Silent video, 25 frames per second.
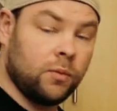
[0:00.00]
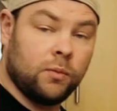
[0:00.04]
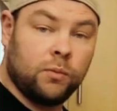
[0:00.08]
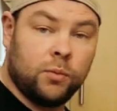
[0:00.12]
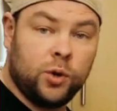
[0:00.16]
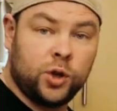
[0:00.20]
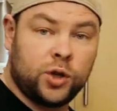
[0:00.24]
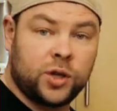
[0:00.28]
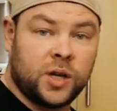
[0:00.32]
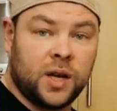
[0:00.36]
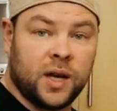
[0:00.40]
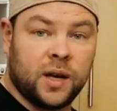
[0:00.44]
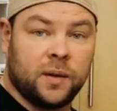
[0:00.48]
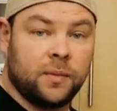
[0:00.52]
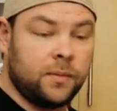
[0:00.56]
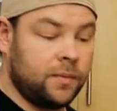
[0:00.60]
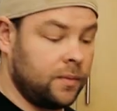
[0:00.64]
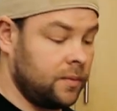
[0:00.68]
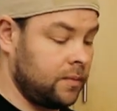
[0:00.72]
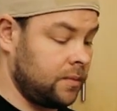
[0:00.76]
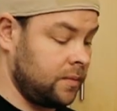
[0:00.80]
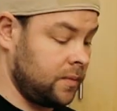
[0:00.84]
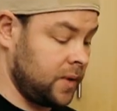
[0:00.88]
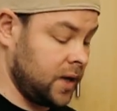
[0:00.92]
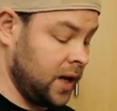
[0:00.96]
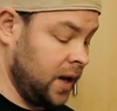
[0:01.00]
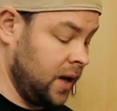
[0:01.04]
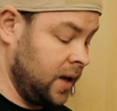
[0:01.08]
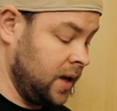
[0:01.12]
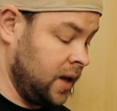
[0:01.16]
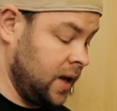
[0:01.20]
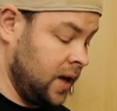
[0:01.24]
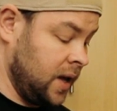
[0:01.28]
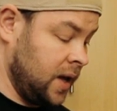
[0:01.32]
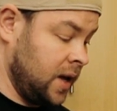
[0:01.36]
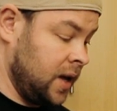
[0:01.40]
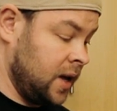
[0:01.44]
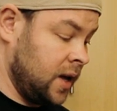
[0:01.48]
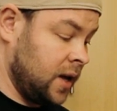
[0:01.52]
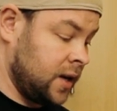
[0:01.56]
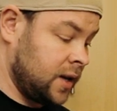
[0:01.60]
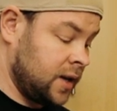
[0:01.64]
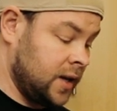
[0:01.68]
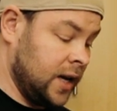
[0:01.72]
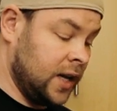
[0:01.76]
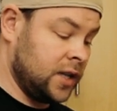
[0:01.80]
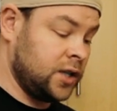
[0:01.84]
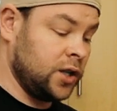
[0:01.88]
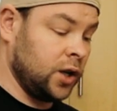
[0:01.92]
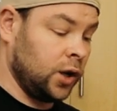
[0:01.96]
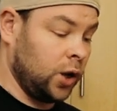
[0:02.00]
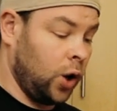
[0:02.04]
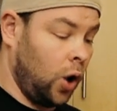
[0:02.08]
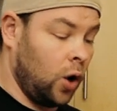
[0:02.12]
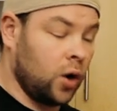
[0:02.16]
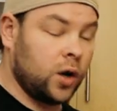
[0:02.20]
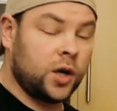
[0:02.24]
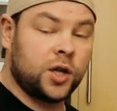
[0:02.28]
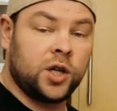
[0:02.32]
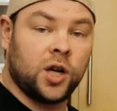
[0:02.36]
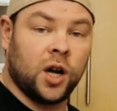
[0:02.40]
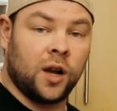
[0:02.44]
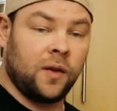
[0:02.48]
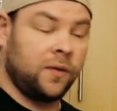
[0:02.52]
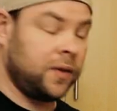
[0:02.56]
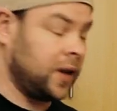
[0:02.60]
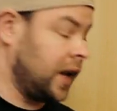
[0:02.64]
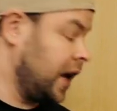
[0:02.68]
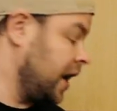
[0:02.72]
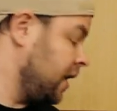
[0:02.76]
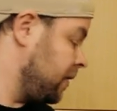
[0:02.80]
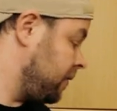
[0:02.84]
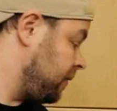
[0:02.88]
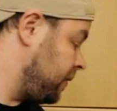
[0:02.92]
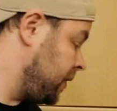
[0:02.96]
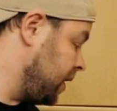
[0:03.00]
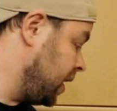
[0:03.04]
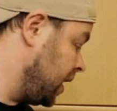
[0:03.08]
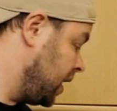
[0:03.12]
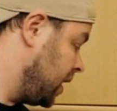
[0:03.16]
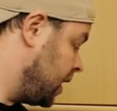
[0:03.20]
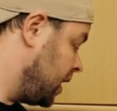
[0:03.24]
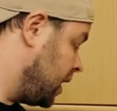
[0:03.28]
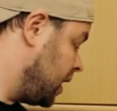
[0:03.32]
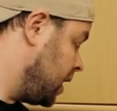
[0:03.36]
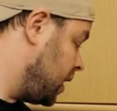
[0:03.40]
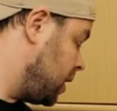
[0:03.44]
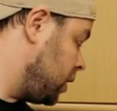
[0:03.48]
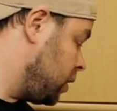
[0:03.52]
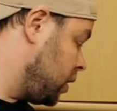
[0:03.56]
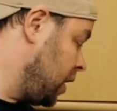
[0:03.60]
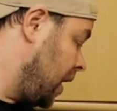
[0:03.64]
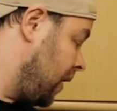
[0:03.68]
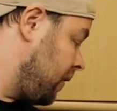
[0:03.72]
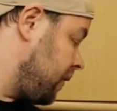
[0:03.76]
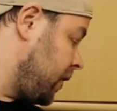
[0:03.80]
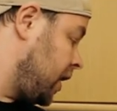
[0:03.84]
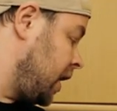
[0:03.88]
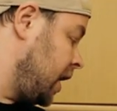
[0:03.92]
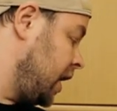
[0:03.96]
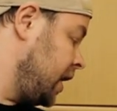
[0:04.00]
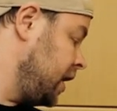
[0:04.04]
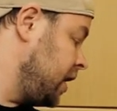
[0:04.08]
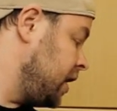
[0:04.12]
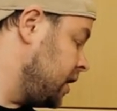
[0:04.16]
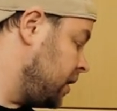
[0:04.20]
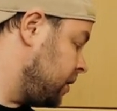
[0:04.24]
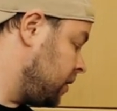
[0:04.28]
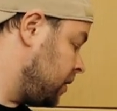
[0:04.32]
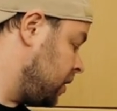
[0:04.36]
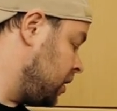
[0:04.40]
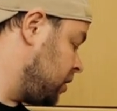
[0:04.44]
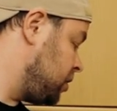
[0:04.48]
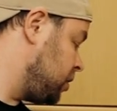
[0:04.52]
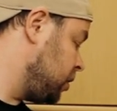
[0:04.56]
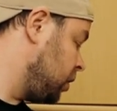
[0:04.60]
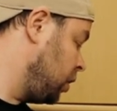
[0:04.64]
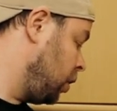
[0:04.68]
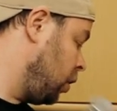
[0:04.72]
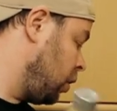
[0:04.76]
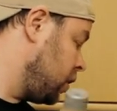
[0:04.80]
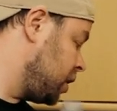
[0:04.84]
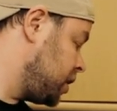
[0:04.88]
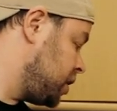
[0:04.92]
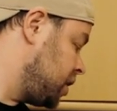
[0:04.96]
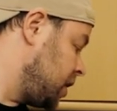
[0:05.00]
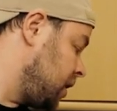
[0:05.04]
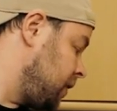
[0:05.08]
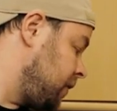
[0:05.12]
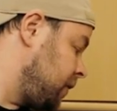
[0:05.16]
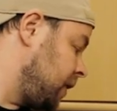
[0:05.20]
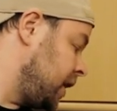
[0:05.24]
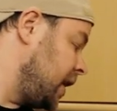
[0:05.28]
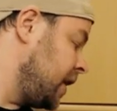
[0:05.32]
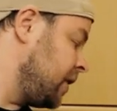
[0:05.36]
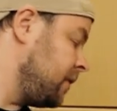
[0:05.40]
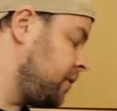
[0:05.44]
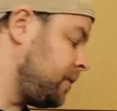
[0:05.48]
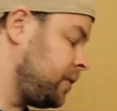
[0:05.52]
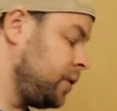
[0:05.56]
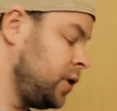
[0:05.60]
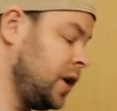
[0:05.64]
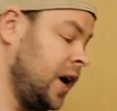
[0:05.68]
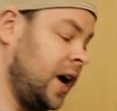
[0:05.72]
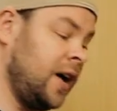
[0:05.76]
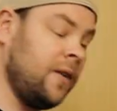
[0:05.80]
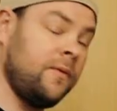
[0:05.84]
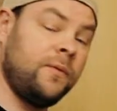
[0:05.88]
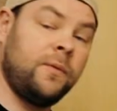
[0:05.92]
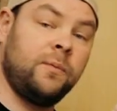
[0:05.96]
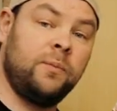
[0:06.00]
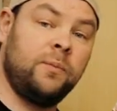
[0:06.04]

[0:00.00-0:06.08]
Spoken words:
muesli, yeah, that's a long shelf life. Yeah, you have honey, it's a long shelf life. You have